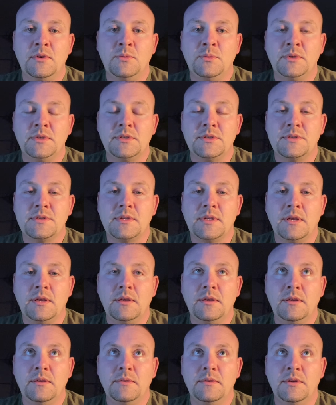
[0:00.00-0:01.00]
know what to
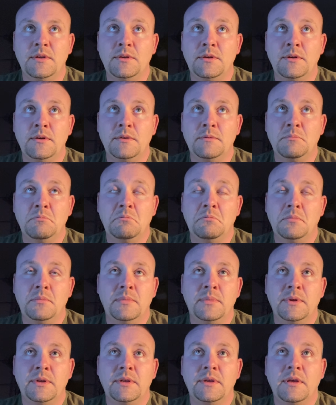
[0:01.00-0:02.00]
say and you're
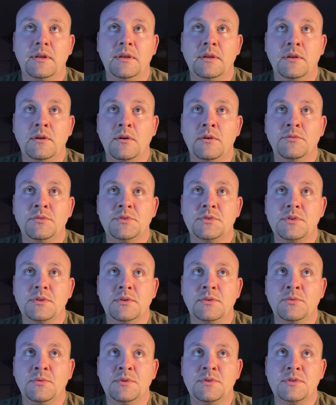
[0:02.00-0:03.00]
kind of nervous and
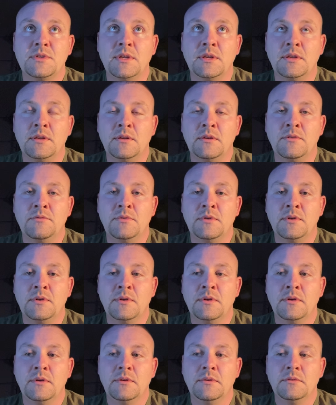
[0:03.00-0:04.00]
you want to send it over,
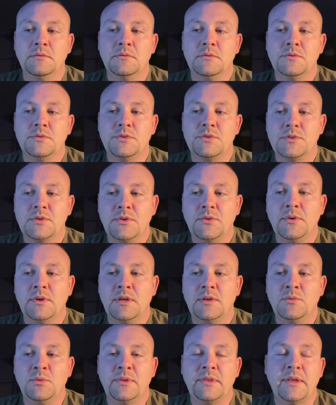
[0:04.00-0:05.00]
just go
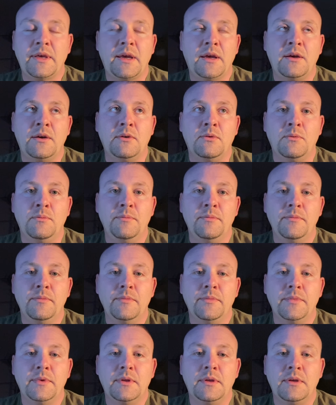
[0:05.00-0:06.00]
ahead with the how
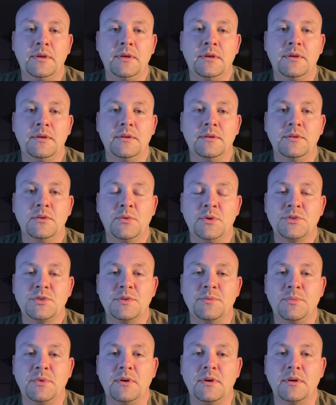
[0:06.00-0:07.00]

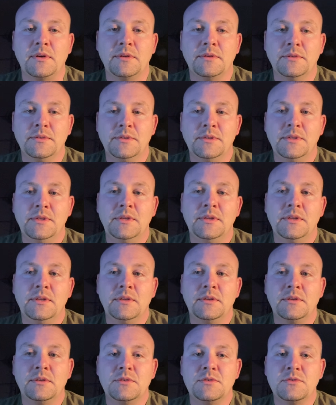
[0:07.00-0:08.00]
question mark,
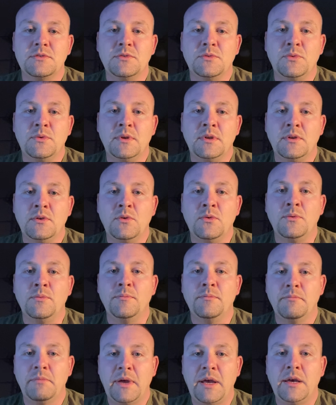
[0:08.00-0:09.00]
because you want to know
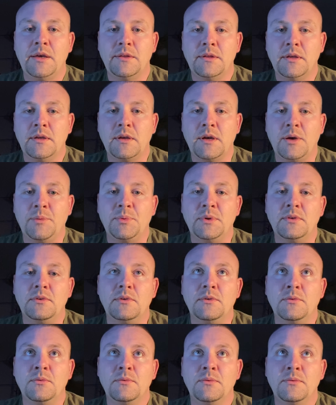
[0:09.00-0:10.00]
how they copied
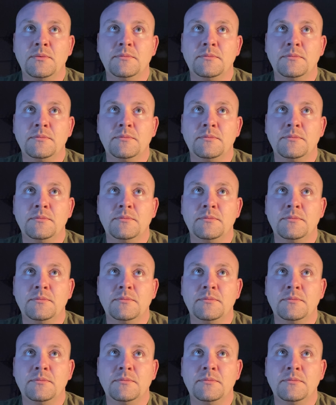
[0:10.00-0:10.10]
you.